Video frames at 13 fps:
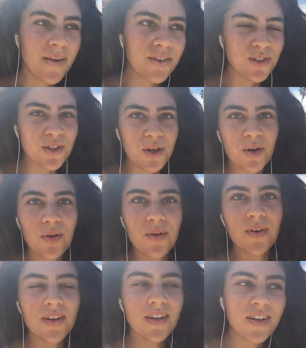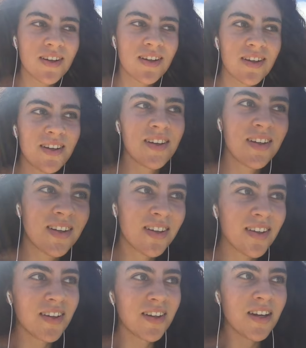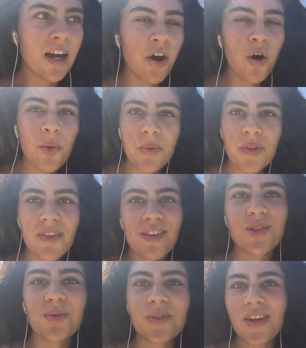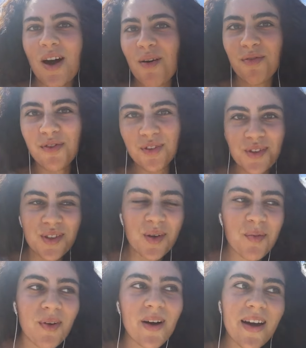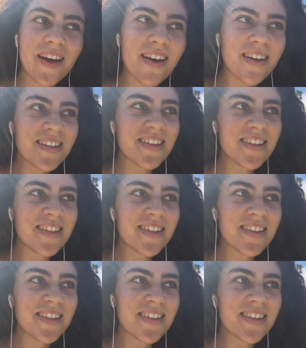So I hope that this was helpful in some way.